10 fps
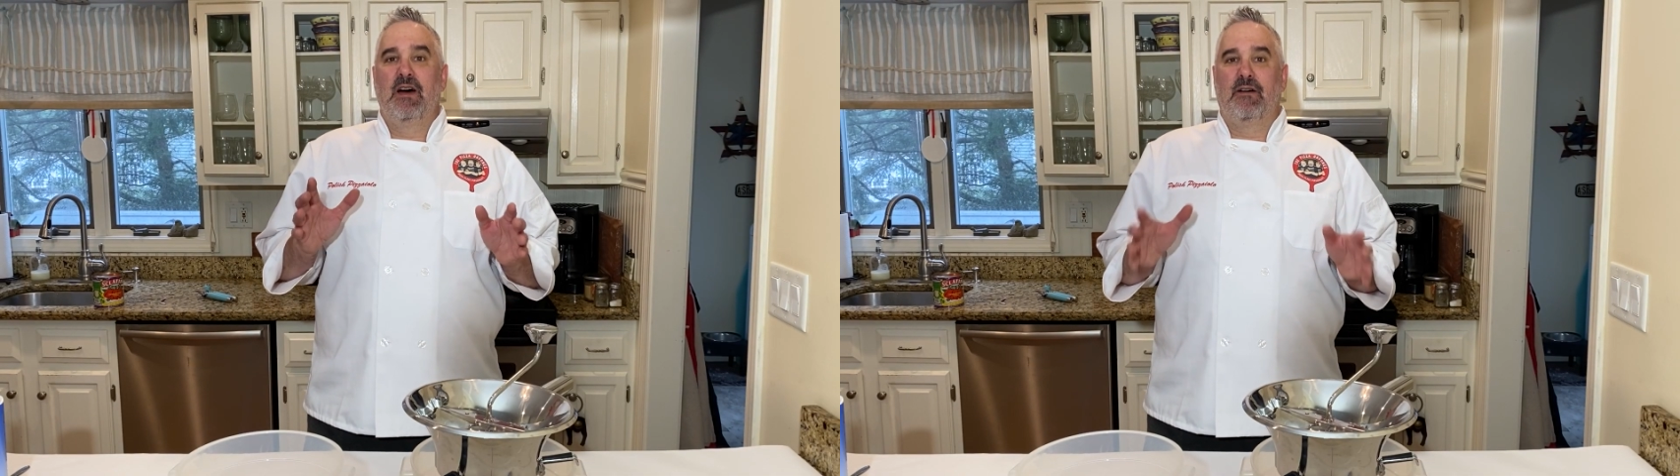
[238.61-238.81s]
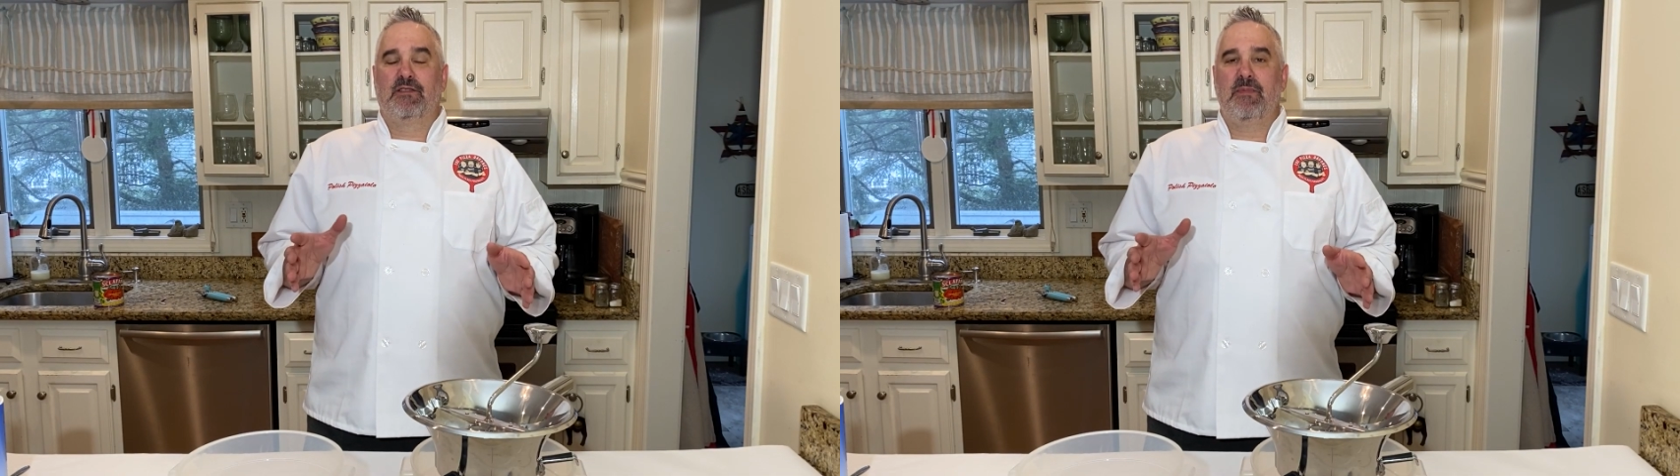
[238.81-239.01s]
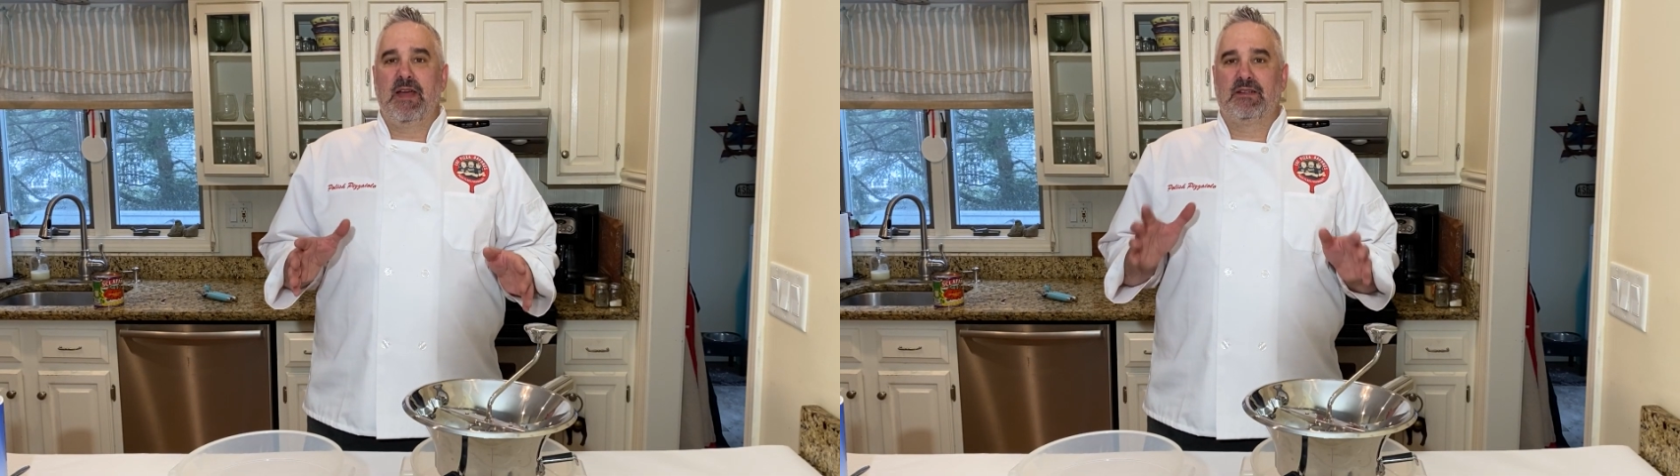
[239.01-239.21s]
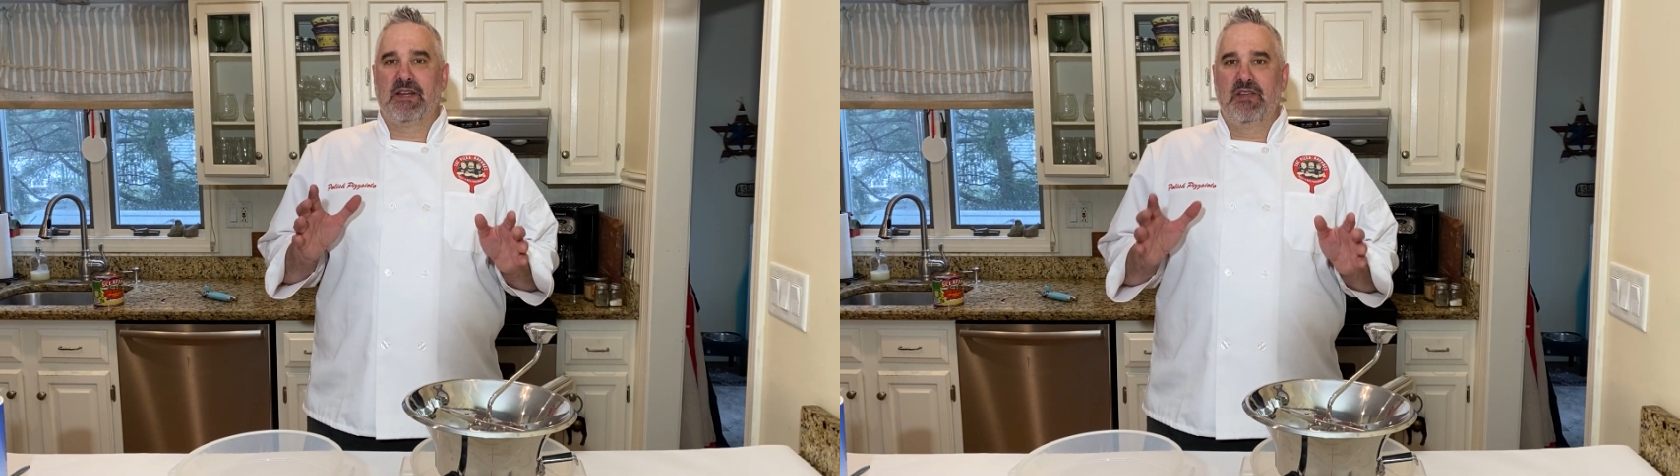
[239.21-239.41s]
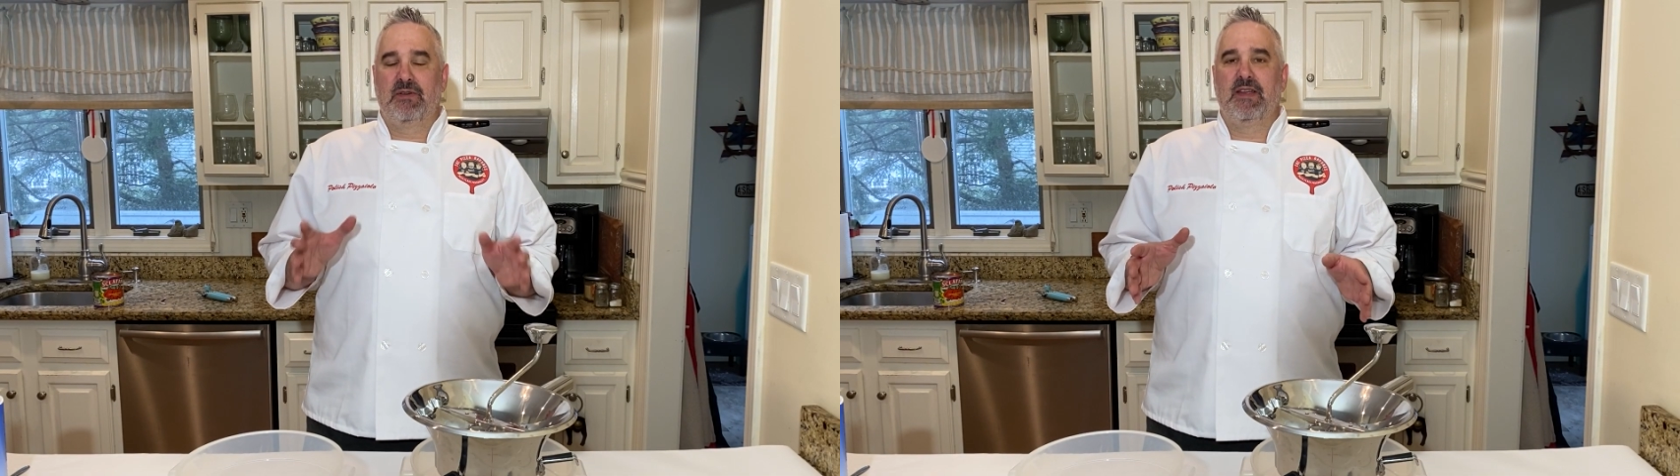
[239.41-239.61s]
of tomatoes
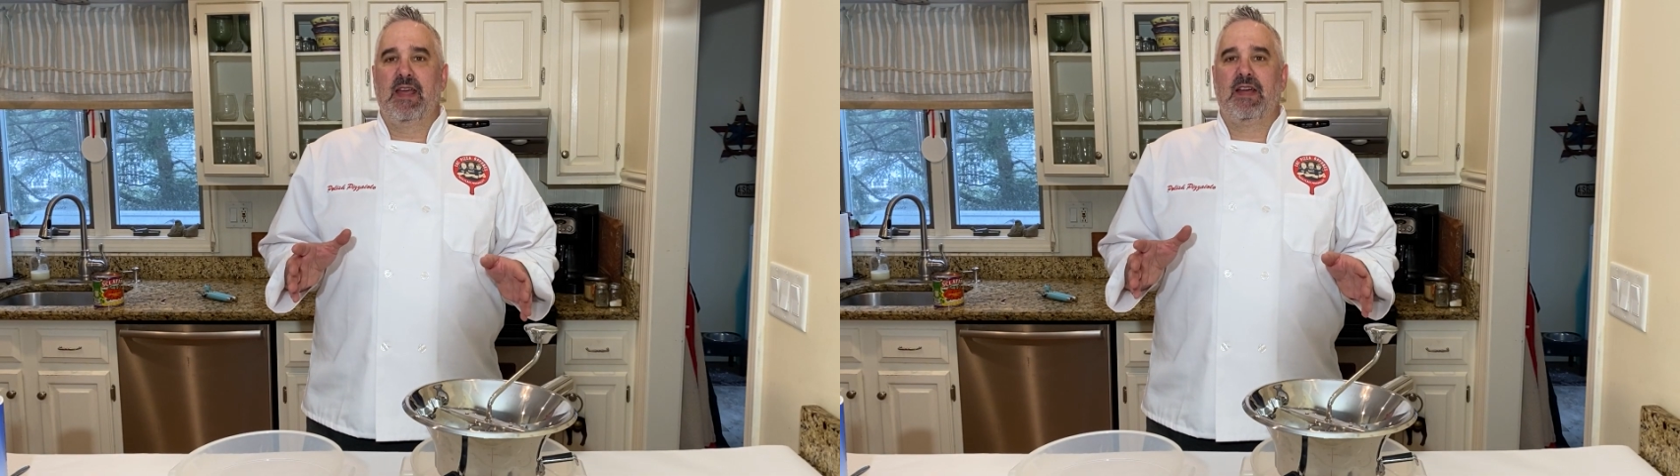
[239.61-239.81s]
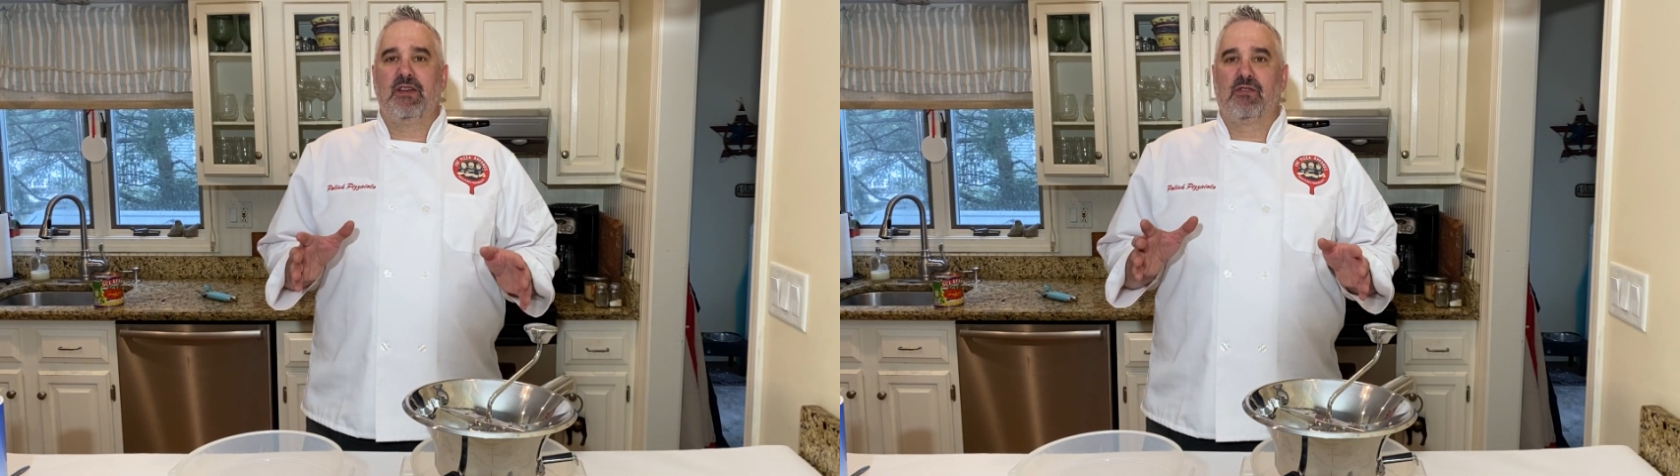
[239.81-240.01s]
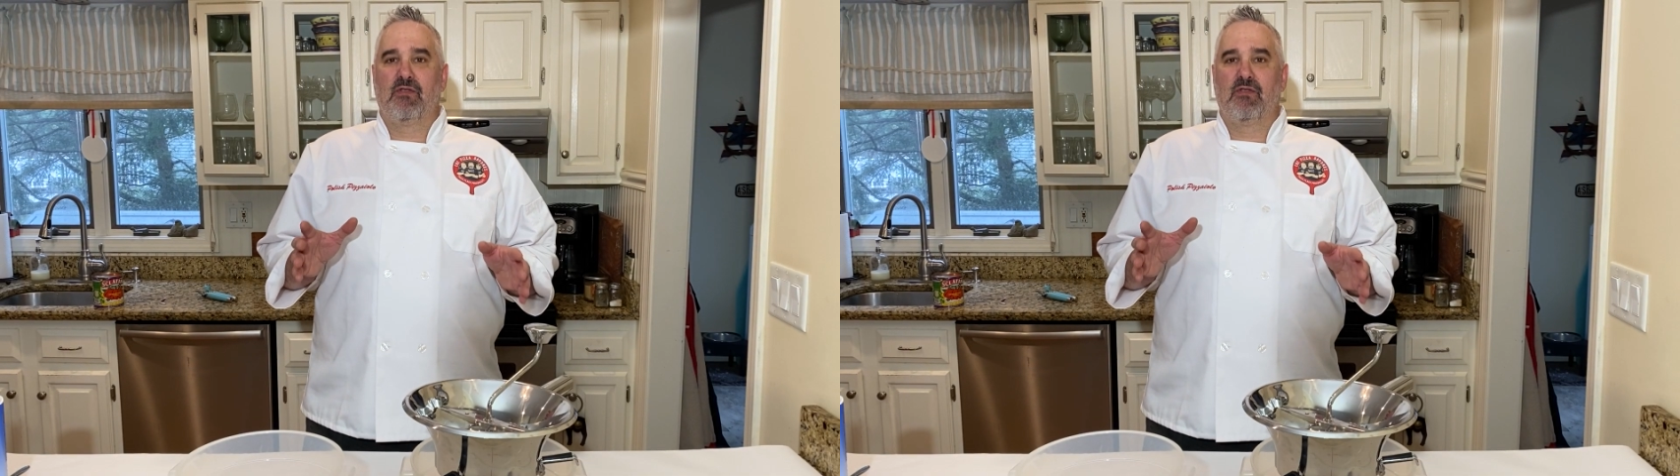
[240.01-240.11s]
that you can get in your